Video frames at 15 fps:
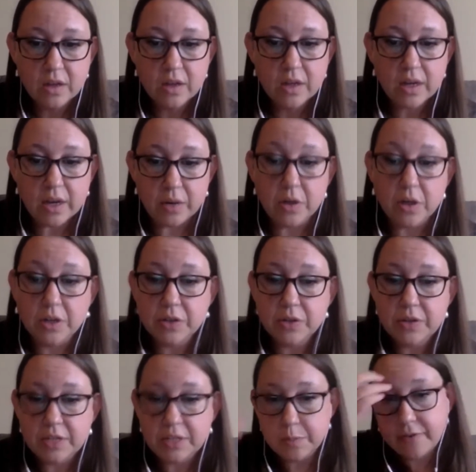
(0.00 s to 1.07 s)
I would also
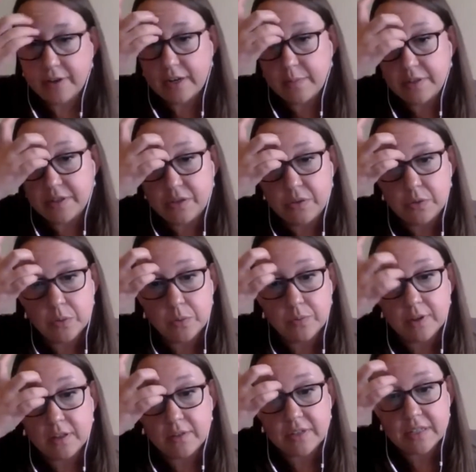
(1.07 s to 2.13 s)
need to provide my students with
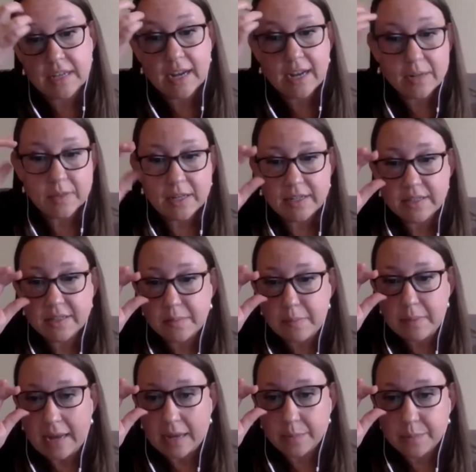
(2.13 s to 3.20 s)
relevant timelines and
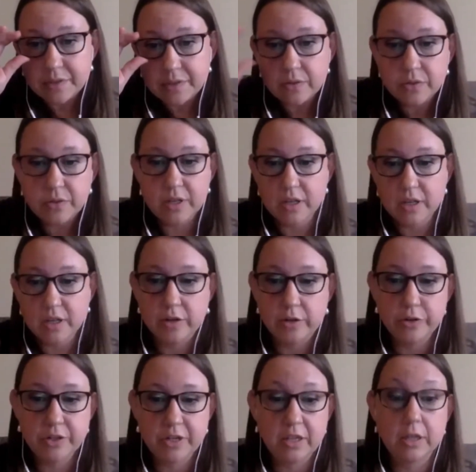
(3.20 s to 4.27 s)
maps so they could
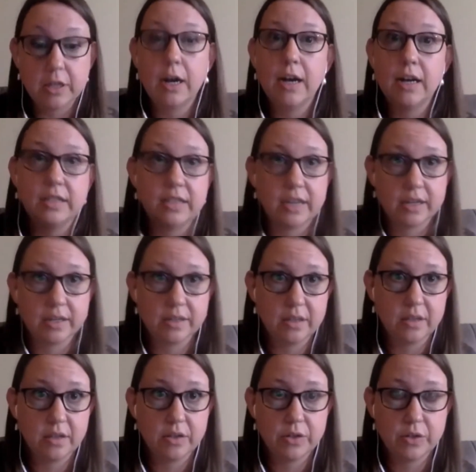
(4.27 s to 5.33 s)
understand the context
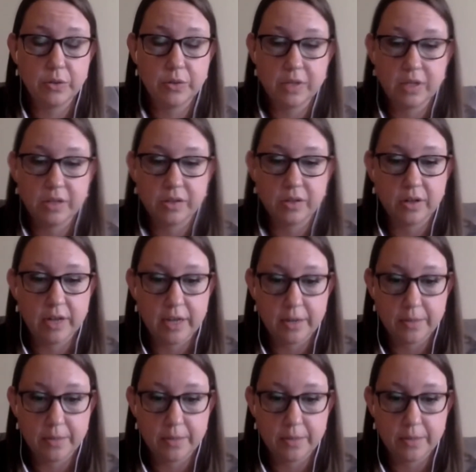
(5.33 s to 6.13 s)
that these two cities are in.